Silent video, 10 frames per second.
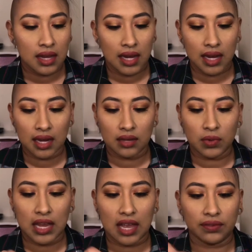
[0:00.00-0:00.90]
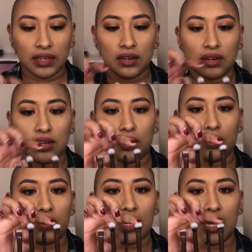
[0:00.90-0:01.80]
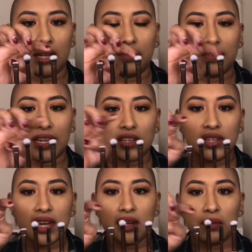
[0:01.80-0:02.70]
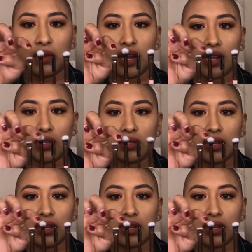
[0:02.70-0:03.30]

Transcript: And we have here your flat shader brush,